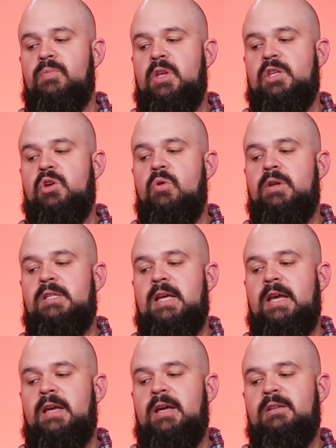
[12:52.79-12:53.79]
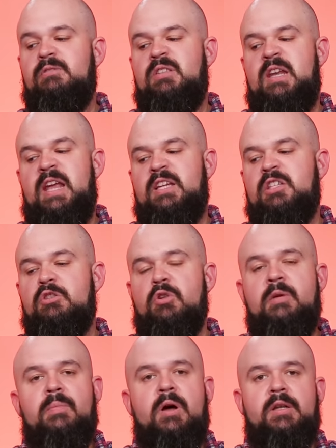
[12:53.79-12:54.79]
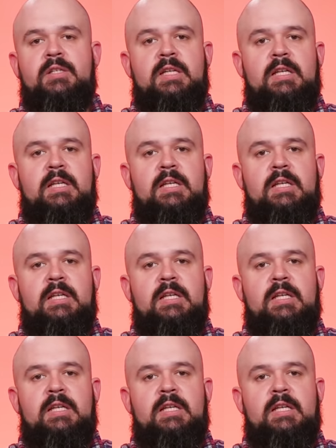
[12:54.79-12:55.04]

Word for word: It's going to take us the next 3 months